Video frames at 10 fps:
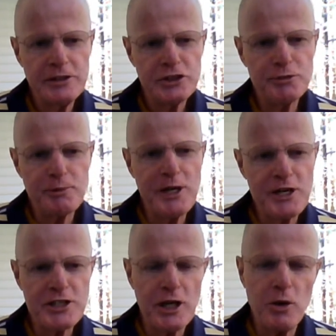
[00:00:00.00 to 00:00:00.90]

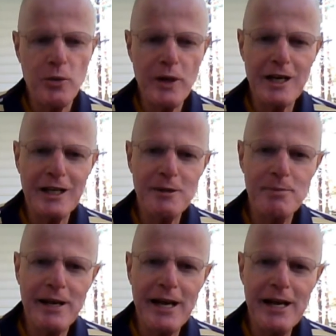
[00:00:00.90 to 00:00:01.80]
springs up quickly
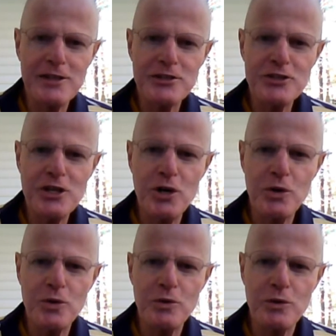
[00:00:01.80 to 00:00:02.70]
but has
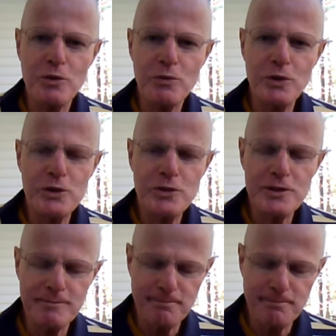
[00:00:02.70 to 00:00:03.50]
no root,